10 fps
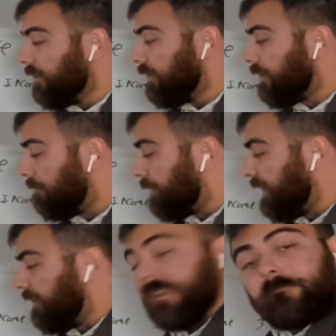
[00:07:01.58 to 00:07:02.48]

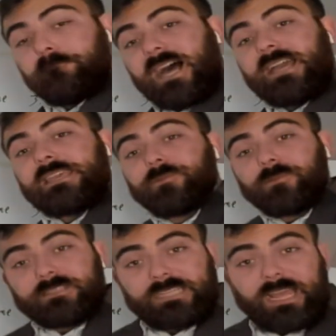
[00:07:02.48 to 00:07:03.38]
companies that buy your
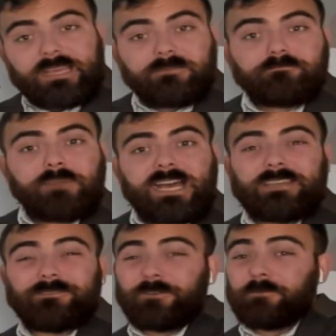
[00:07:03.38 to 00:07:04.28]
debt buy
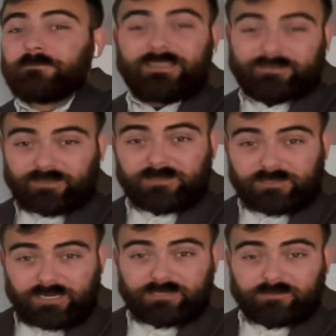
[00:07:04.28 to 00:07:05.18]
it for pennies on the
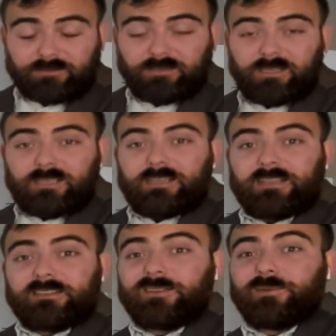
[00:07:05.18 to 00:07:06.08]
dollar.
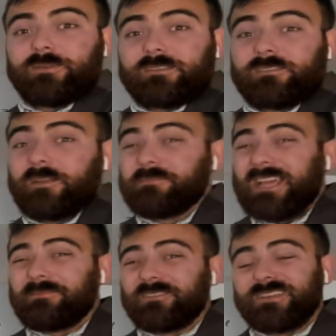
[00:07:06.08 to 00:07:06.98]
And so
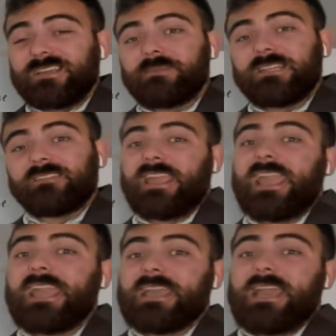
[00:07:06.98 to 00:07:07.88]
sometimes you can come in and say,
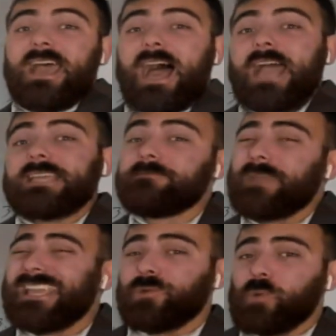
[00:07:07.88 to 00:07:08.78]
hey, I can
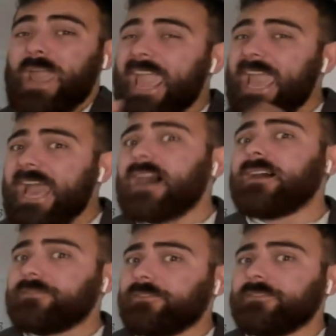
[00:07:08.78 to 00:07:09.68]
pay you half
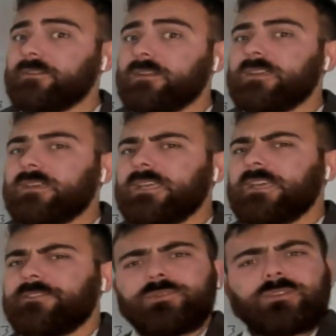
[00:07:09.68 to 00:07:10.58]

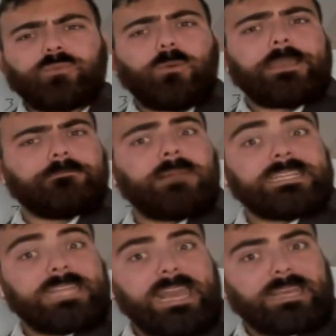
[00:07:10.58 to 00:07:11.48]
if you just wipe my
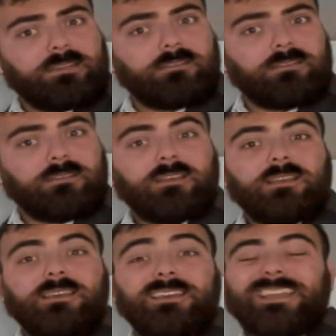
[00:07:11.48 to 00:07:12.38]
debt.
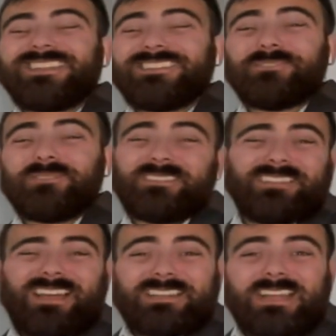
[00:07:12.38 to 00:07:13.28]
And a
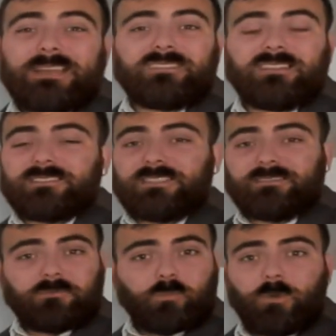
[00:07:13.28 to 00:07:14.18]
lot of times they'll just
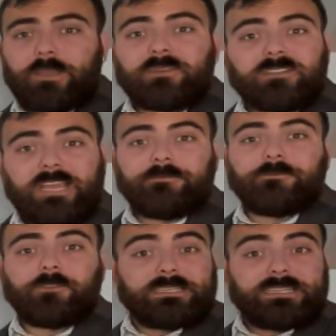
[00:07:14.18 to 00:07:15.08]
wipe your debt
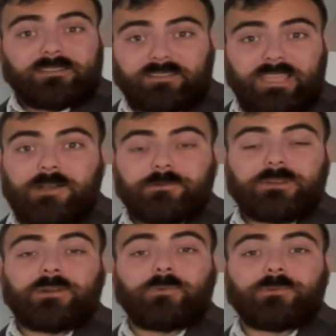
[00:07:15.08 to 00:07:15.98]
for a discount
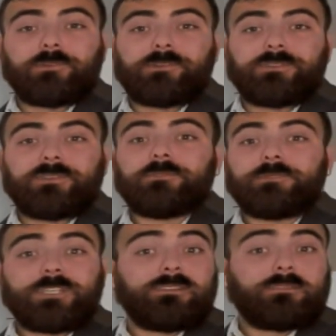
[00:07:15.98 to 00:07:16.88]
in order to
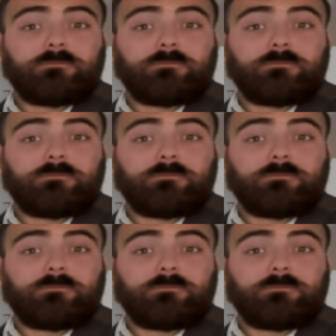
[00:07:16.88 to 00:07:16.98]
just